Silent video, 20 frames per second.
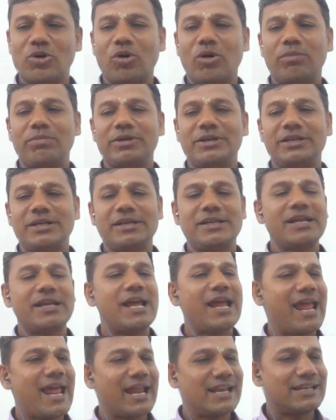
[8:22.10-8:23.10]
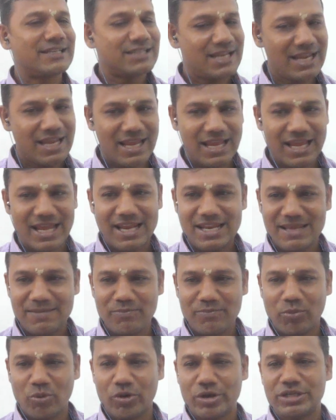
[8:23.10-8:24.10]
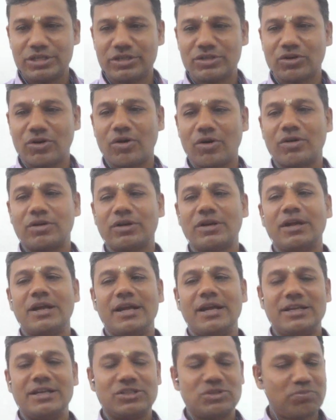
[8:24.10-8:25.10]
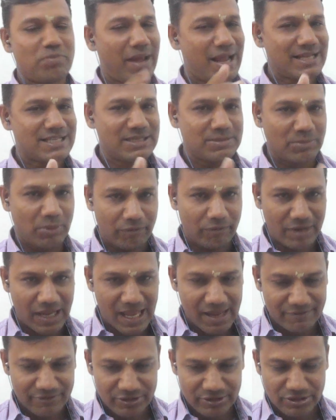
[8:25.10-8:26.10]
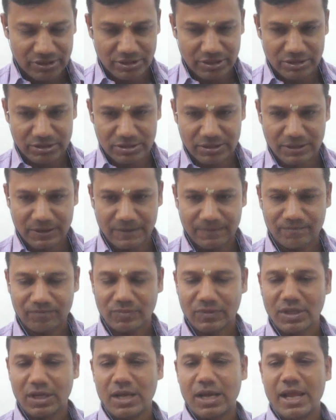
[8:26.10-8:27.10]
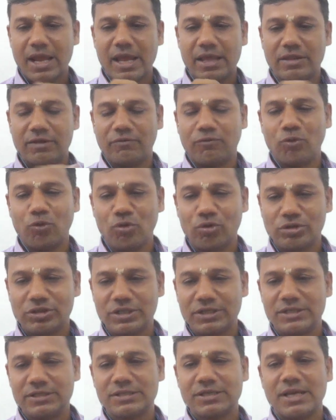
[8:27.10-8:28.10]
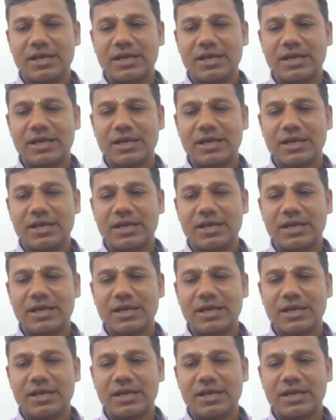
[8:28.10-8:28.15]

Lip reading: operated at any point on its maximum efficiency. And the fourth is,